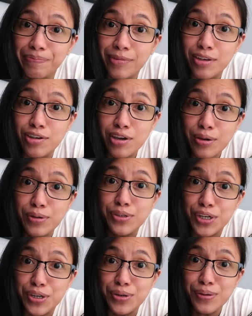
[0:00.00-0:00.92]
You
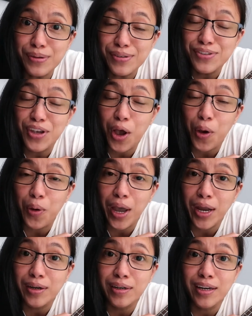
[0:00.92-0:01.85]
do. So,
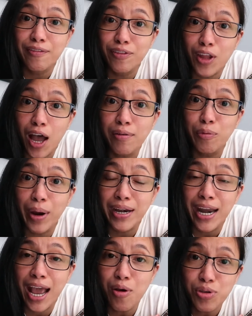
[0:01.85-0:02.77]
and if not right
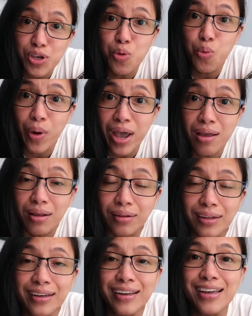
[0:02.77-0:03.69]
now, you
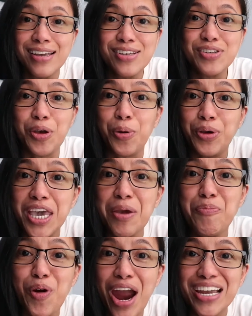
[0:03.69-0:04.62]
will. So
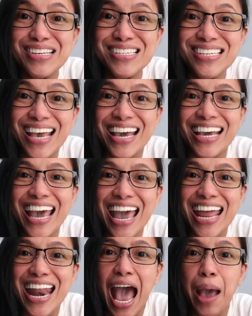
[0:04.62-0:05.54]
keep practicing,
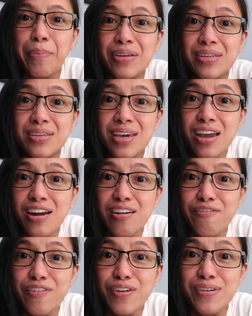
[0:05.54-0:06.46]
and I'm
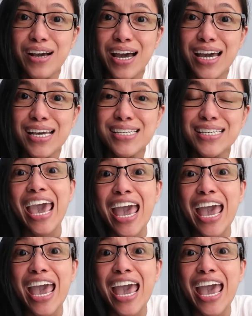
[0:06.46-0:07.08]
here for you guys.